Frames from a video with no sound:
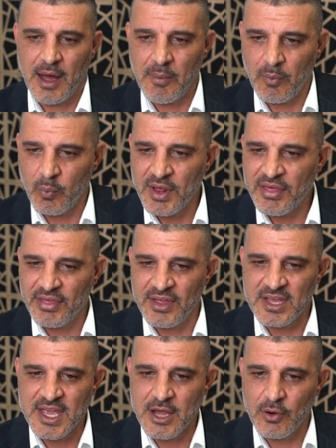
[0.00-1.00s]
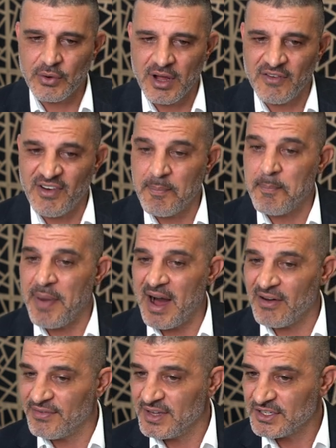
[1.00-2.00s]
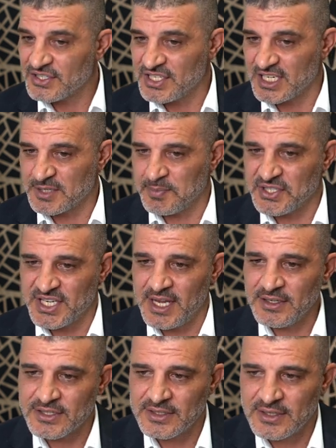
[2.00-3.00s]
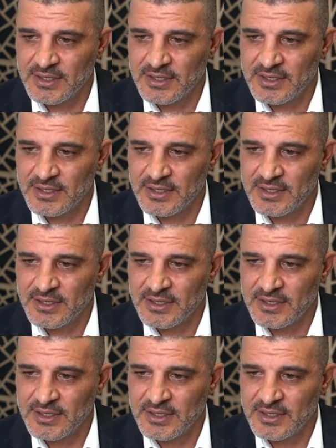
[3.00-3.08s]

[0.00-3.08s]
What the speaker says: with the yield of above 6%